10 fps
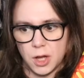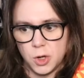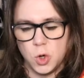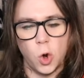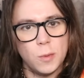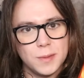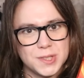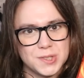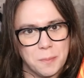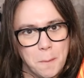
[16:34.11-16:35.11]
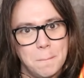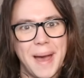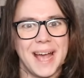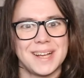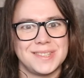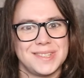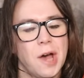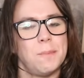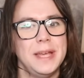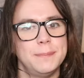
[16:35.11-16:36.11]
enormous mechs
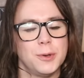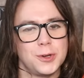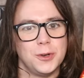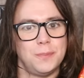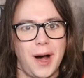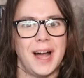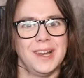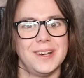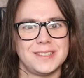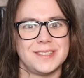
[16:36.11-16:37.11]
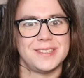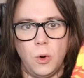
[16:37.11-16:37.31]
that people could pilot.